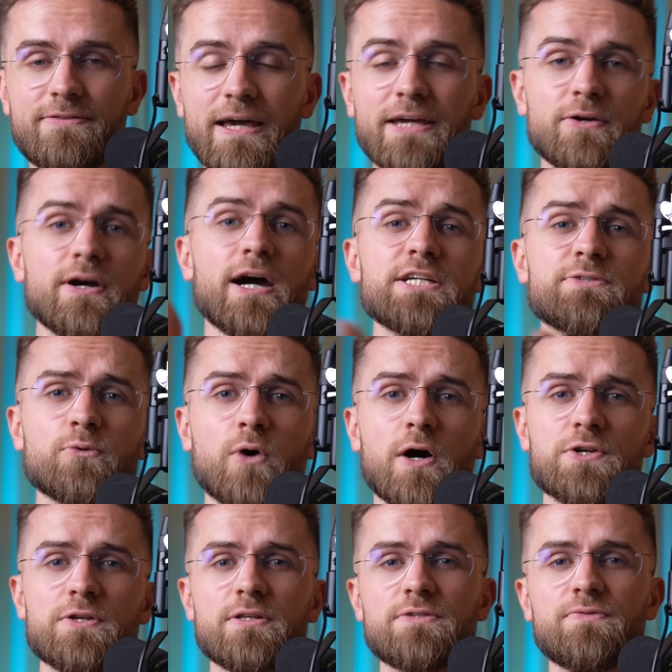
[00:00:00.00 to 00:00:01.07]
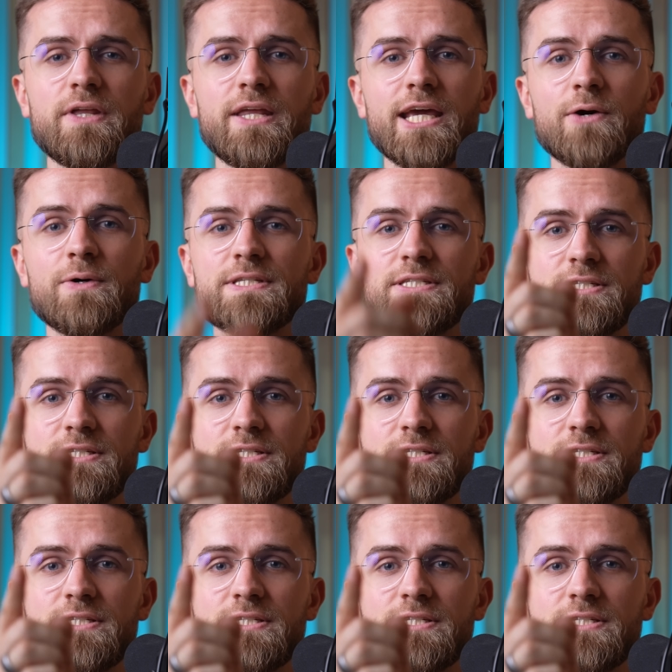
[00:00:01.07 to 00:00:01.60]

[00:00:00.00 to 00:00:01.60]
Thank you guys for watching this video and